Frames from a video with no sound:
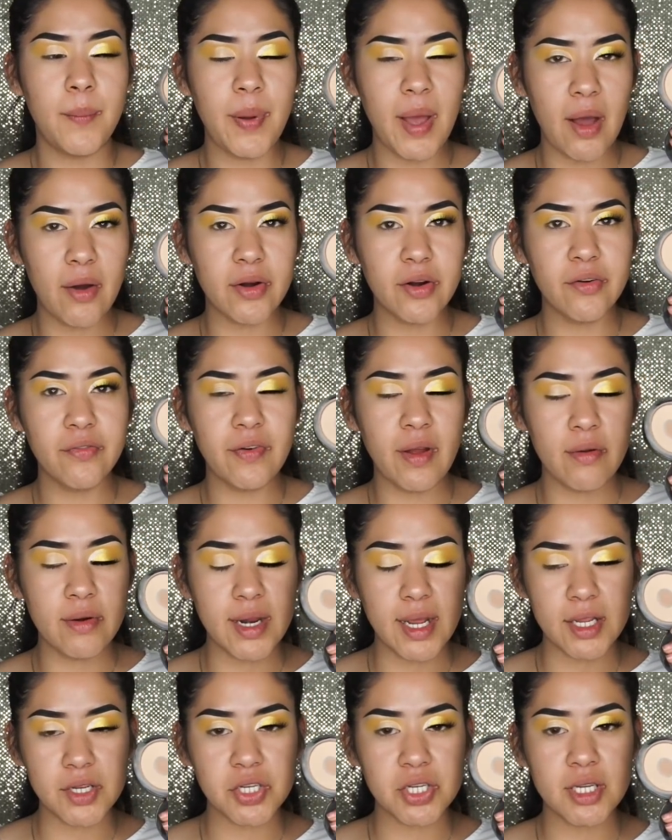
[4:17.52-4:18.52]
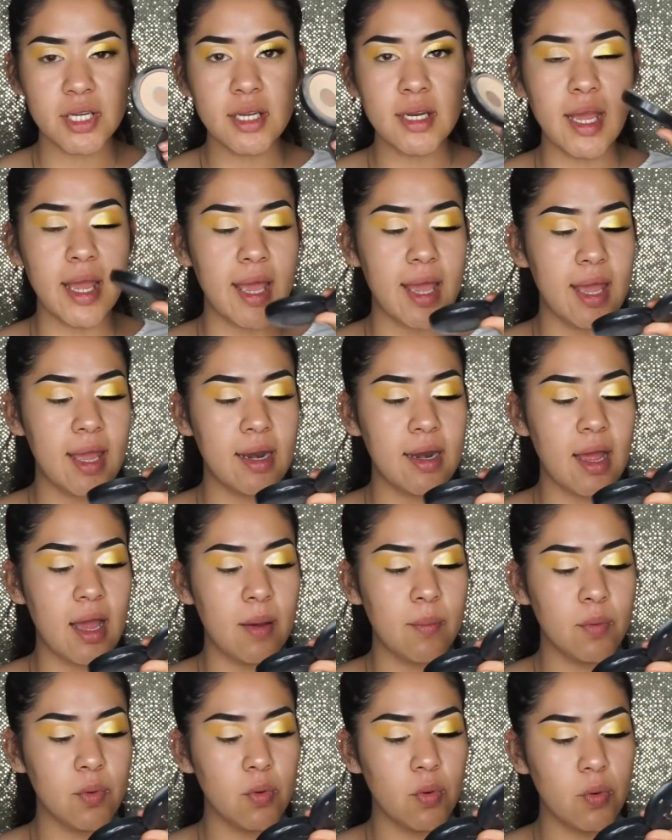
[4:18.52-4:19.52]
powder foundation, and
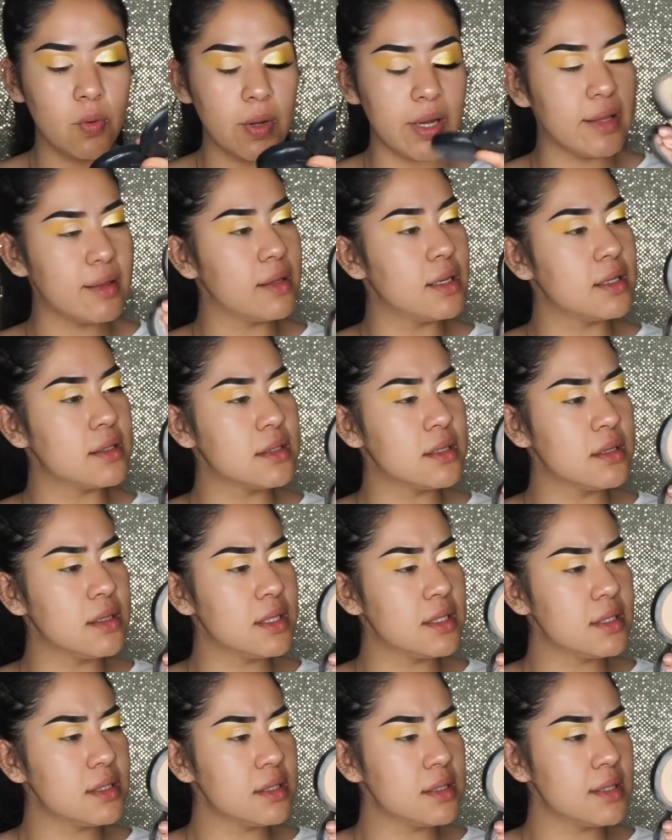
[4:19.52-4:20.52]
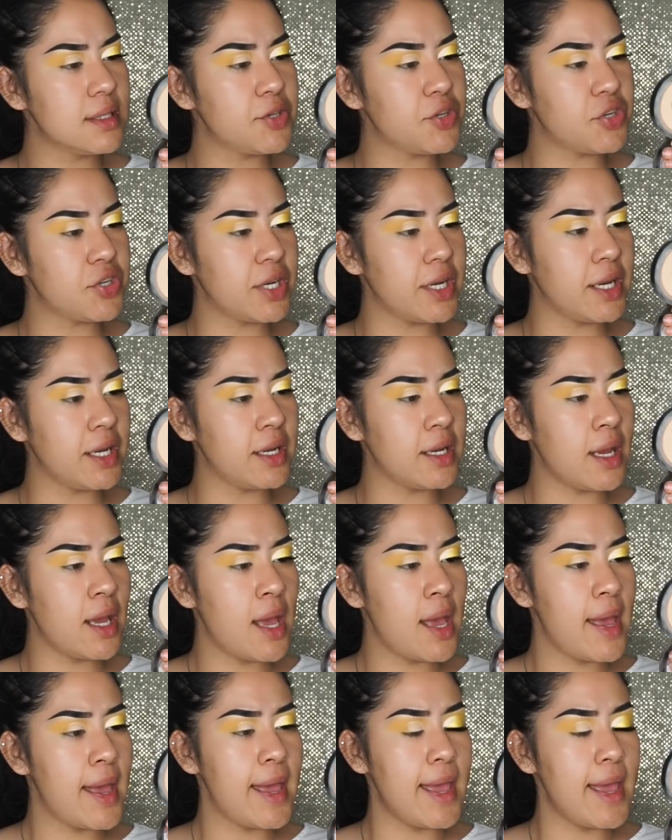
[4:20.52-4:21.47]
this is in the shade